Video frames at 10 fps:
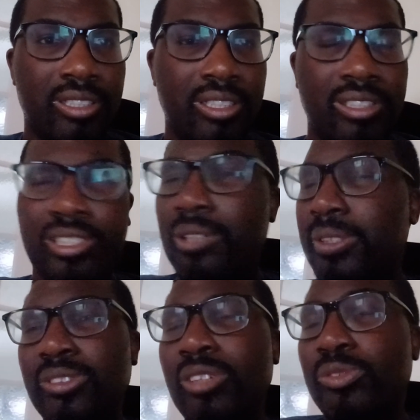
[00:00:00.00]
And it's like
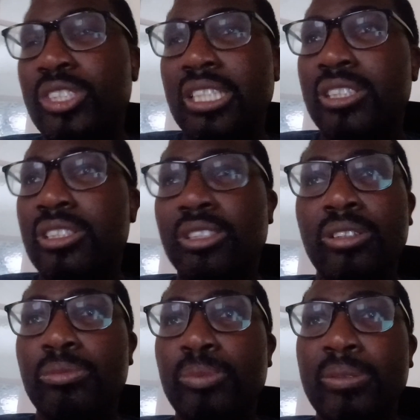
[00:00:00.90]
we've never seen
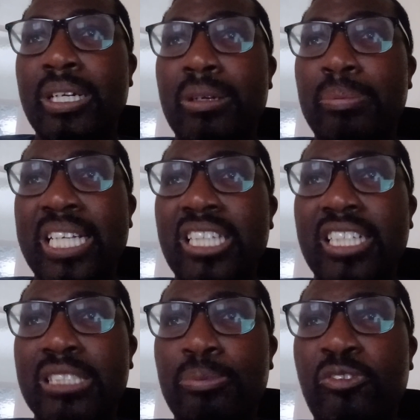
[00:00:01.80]
Romero play like
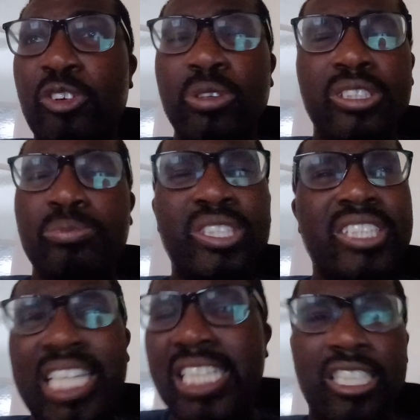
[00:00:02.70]
this before. It's
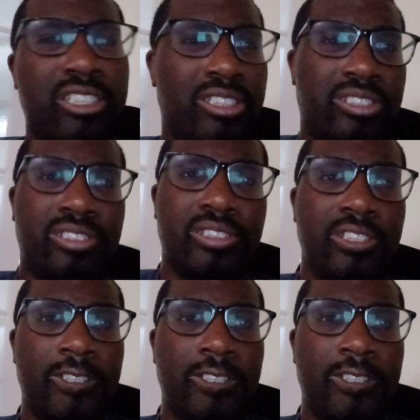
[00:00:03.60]
ridiculous.